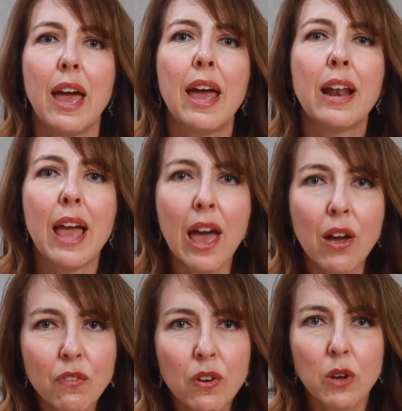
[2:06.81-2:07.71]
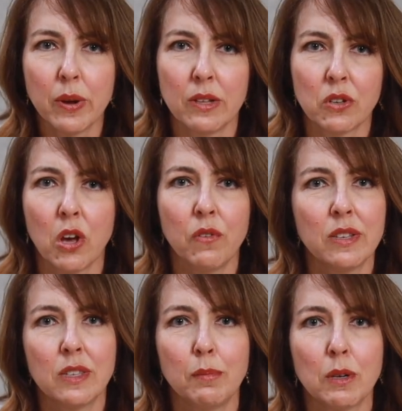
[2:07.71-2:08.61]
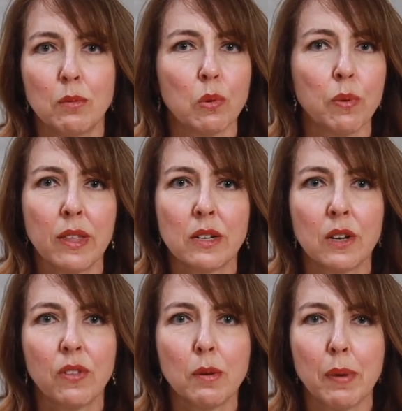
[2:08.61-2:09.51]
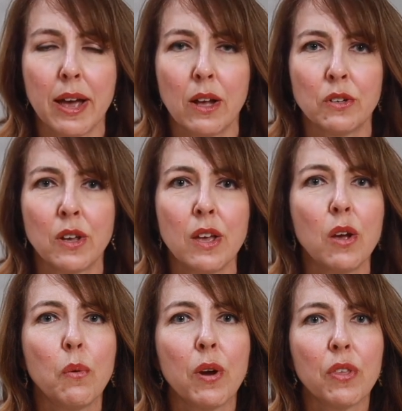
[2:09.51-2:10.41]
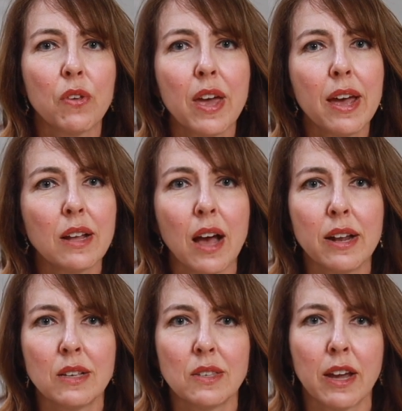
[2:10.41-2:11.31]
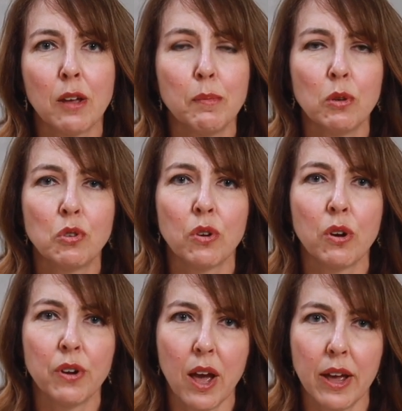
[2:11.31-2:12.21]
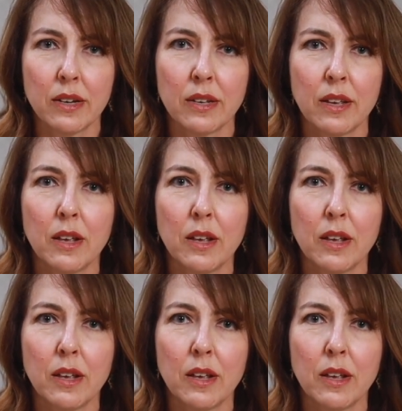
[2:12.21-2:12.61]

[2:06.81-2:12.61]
and everyone's COVID symptoms were relatively mild, whether they had gotten a second booster or not.